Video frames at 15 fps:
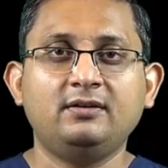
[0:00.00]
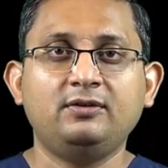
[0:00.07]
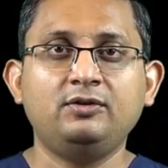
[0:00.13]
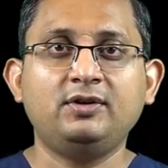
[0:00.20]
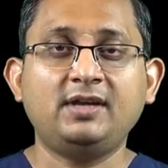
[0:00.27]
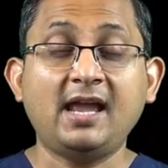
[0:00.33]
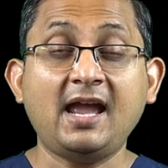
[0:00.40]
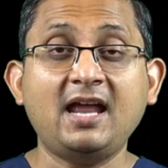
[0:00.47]

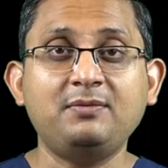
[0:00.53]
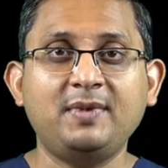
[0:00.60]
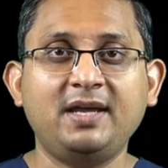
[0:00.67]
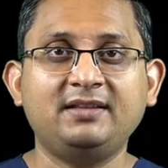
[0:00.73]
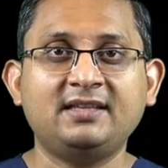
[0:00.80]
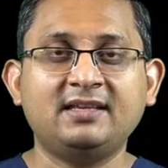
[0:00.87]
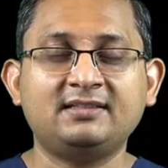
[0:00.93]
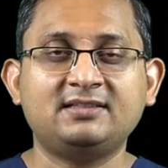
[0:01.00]
You can
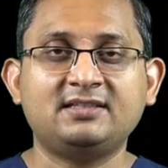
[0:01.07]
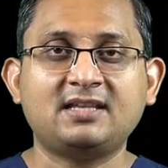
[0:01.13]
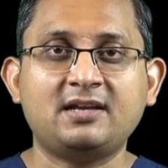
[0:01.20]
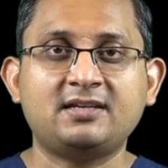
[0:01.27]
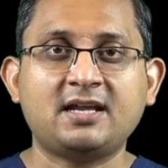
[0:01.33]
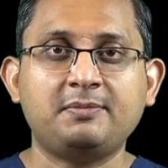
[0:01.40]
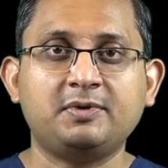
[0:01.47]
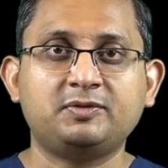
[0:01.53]
make this
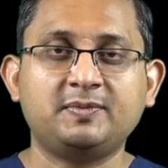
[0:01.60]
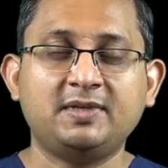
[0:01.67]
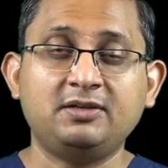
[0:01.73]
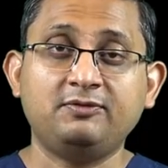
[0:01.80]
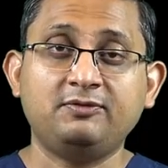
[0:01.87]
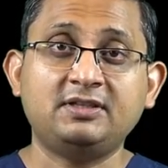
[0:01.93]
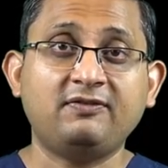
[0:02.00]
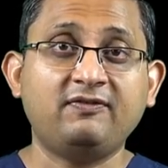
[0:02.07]
type of
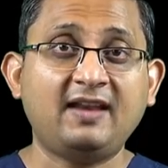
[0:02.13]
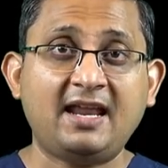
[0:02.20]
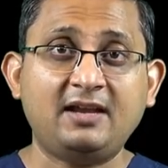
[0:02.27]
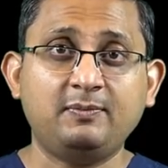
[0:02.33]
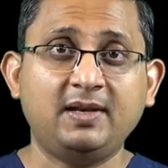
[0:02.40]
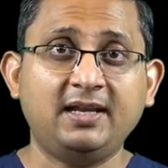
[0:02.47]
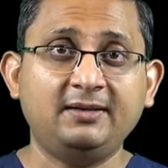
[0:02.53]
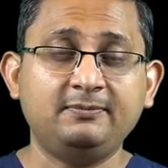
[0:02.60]
splint with a
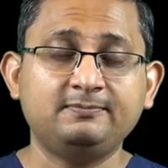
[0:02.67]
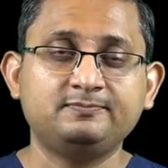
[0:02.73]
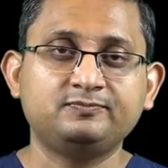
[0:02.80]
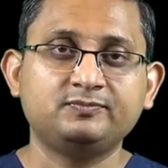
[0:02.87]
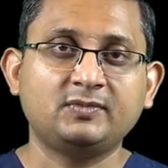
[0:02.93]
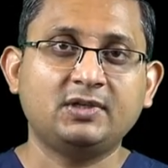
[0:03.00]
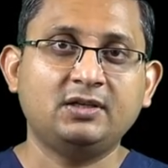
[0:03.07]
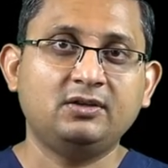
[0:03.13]
flat plane,
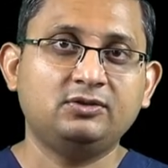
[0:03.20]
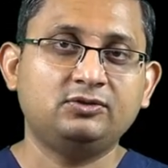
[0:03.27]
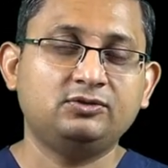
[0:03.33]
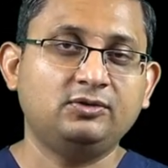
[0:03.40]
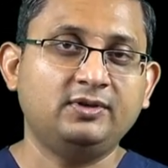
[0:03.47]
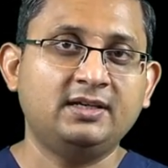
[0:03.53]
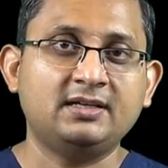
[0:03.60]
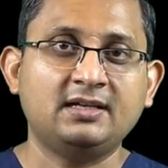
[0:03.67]

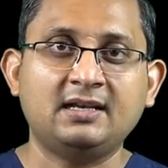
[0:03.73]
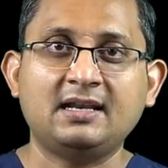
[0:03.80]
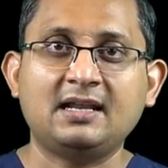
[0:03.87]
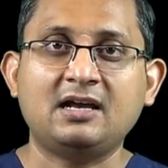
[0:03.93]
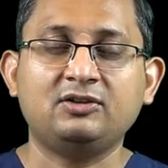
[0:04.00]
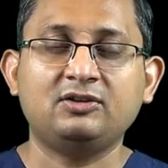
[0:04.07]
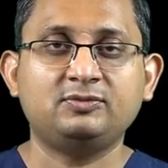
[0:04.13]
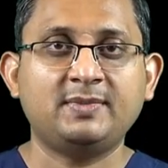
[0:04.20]
so it
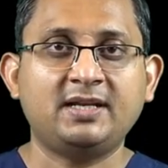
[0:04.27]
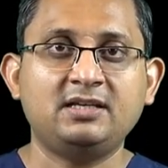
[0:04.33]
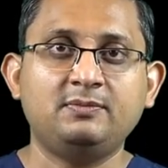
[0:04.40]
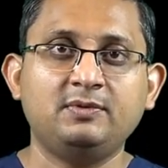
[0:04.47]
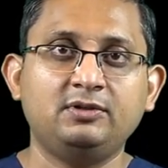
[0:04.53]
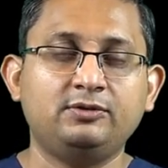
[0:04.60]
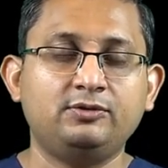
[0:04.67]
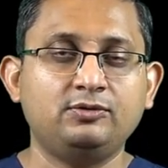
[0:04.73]
allows
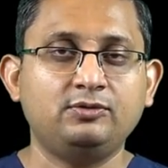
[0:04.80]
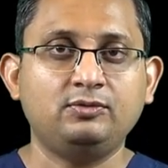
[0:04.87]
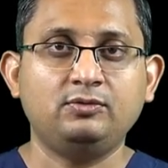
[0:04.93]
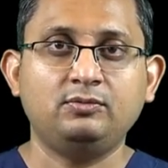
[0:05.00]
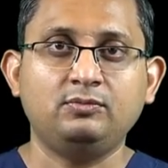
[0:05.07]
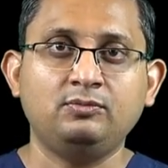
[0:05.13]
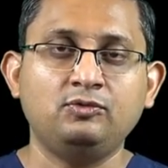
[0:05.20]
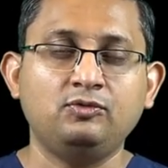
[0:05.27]
mandible
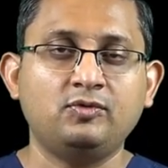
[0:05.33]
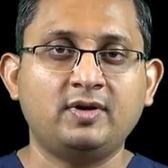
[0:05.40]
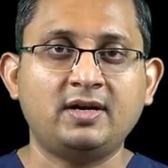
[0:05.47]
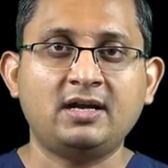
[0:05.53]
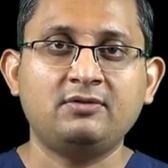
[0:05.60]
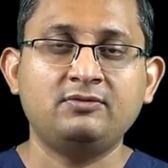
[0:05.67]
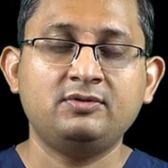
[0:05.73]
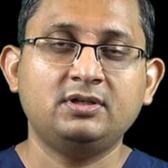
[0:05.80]
to move
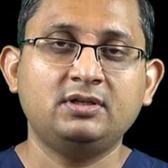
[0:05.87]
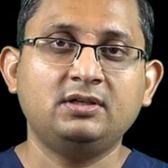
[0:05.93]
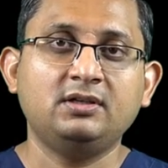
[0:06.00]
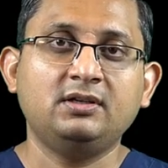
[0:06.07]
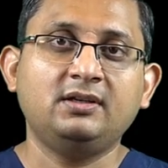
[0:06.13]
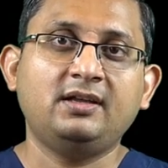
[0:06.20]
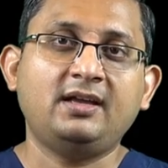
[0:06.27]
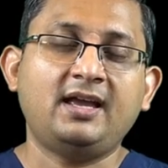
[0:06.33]
around.
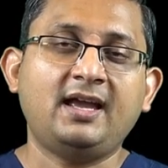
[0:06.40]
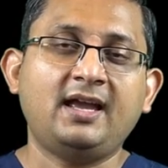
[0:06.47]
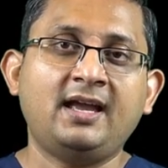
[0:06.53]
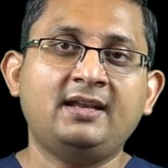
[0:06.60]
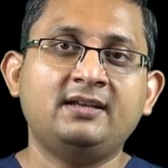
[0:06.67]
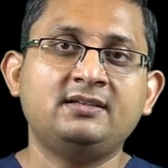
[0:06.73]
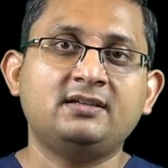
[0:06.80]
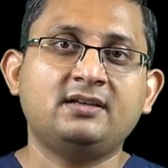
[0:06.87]

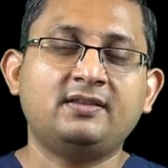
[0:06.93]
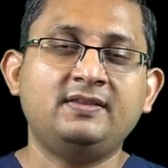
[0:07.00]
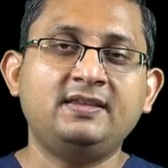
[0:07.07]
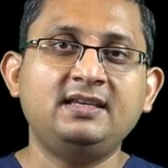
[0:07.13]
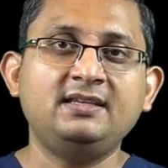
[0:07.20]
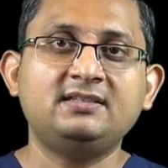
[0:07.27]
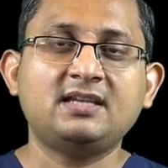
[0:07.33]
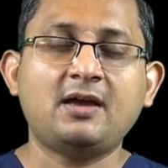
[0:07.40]
And
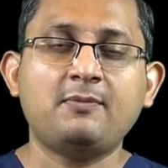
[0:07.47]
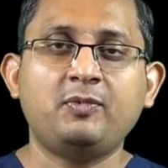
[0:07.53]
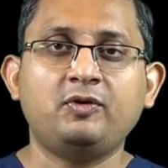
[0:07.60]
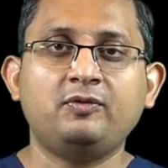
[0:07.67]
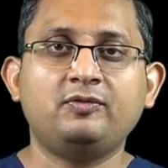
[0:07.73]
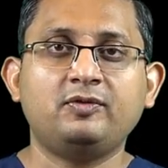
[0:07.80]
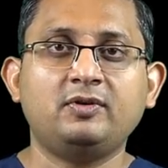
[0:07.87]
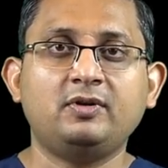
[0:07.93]
these type
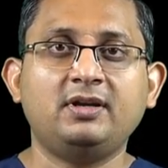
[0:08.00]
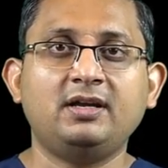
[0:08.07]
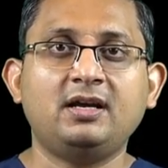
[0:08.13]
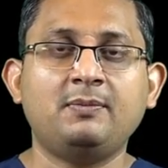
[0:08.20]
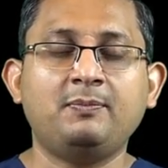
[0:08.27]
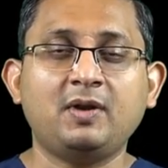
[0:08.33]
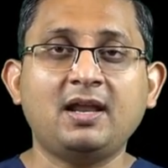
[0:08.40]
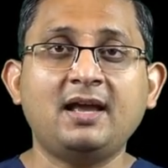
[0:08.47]
of
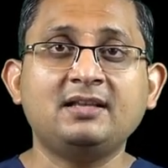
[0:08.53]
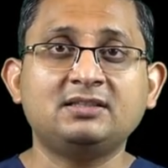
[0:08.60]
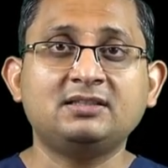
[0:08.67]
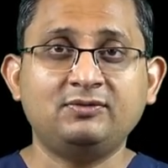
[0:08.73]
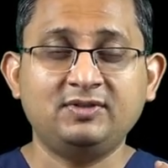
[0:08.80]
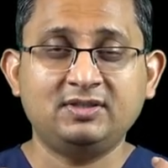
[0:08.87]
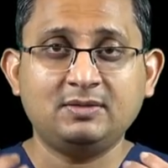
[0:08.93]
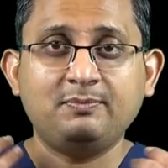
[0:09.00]

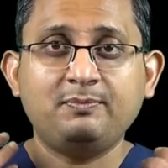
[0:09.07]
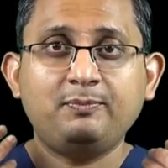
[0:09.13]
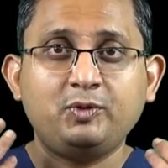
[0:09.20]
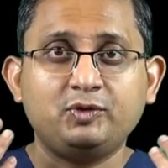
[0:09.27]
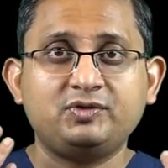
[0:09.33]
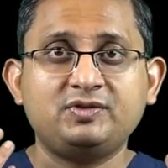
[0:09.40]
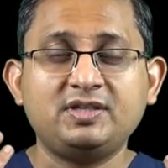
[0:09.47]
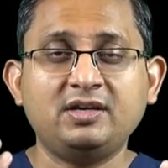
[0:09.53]
appliances with the
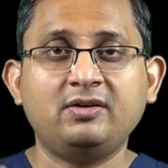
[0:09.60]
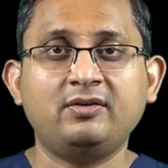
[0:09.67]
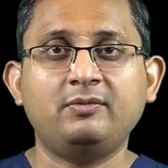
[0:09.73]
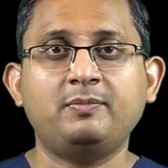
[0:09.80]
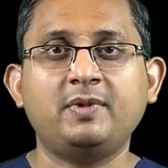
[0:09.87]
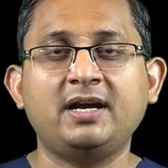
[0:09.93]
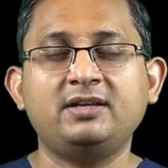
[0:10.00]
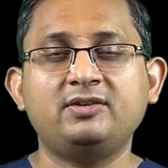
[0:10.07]
posterior
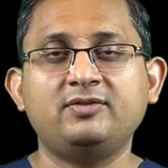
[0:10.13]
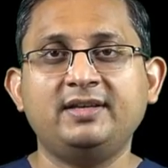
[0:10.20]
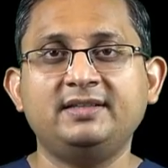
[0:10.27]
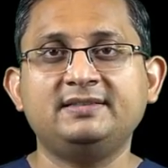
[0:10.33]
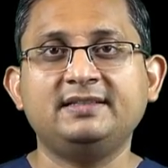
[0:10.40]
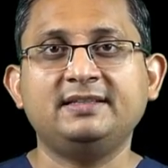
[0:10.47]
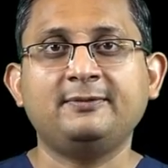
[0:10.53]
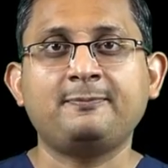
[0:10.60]
bite
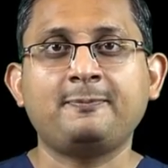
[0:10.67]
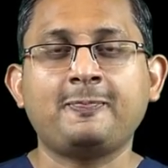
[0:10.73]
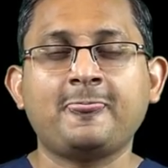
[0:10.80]
raising